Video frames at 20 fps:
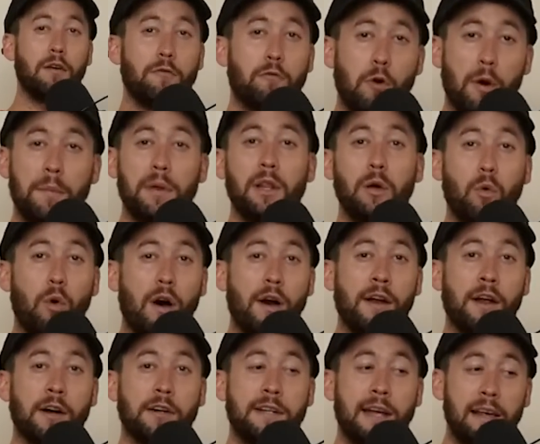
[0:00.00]
Formula
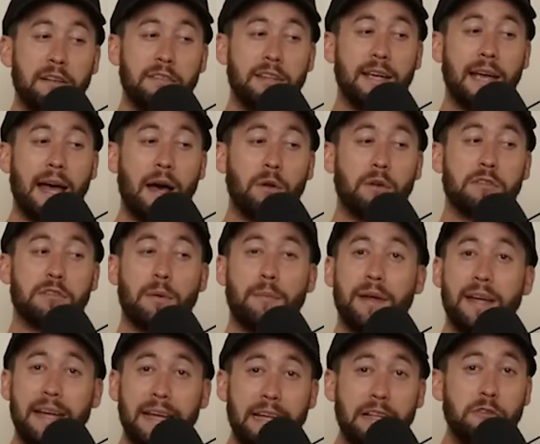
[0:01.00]
One are testing out
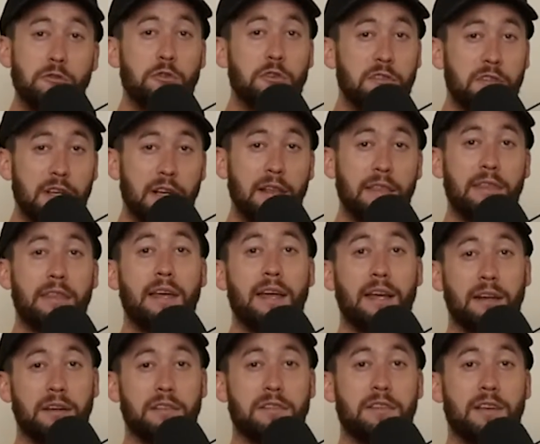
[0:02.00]
some interesting
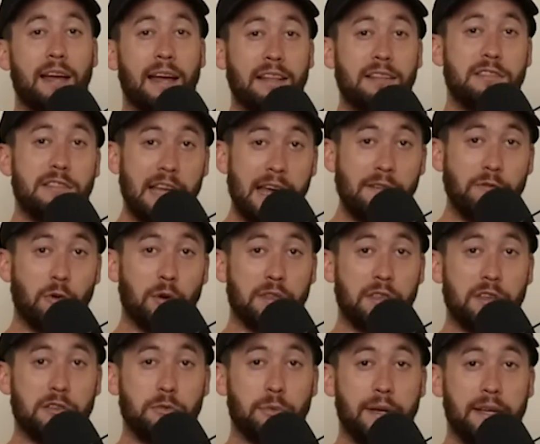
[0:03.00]
things at Zandvoort
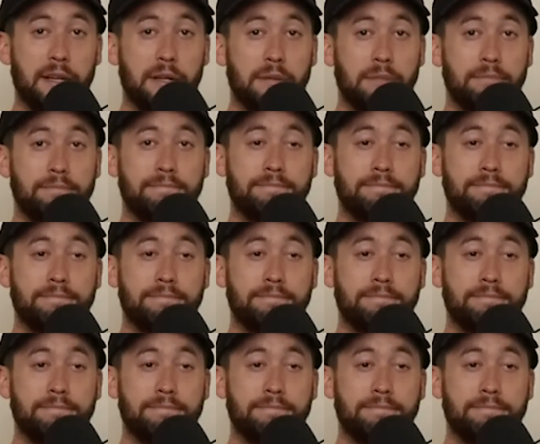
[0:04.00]
this week.